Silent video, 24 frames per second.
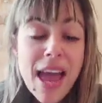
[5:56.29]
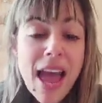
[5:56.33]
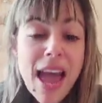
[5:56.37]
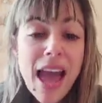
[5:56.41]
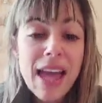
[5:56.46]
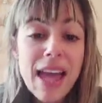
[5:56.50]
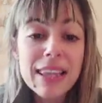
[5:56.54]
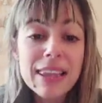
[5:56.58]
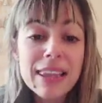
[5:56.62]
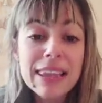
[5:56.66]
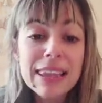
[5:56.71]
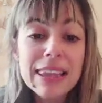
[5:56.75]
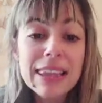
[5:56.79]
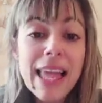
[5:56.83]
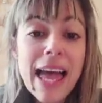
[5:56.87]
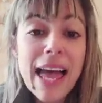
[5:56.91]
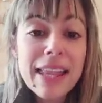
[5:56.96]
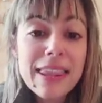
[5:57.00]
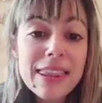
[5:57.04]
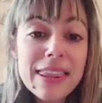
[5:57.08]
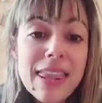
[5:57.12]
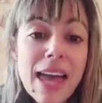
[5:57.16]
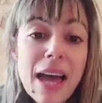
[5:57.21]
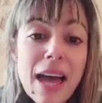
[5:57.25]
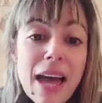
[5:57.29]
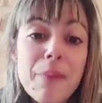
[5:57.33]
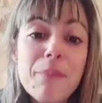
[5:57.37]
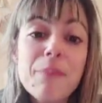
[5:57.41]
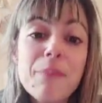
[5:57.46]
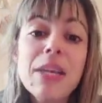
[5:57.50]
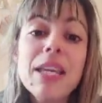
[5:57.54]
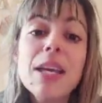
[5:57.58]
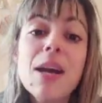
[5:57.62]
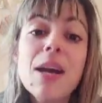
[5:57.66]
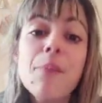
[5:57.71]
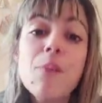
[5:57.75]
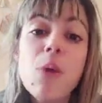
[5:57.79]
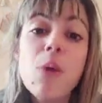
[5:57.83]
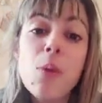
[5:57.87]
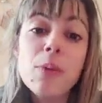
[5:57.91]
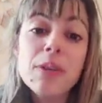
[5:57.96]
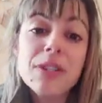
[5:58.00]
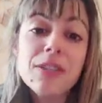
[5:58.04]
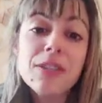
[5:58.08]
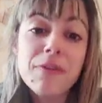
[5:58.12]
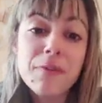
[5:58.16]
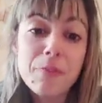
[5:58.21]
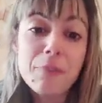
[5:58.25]
and let that be a
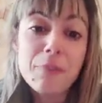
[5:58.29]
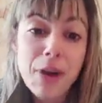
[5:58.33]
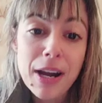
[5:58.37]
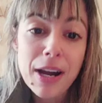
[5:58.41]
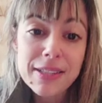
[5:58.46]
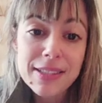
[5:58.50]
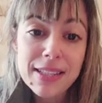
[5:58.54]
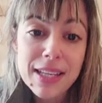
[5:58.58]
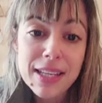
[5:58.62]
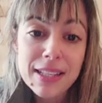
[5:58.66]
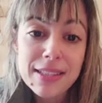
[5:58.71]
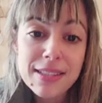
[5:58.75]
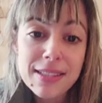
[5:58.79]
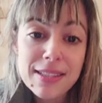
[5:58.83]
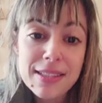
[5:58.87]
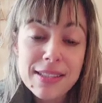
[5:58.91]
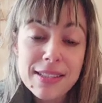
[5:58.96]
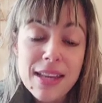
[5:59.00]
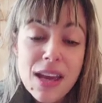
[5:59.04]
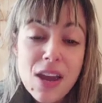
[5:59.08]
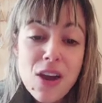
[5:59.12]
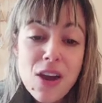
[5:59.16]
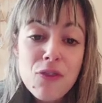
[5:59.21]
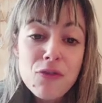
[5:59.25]
moment of presence.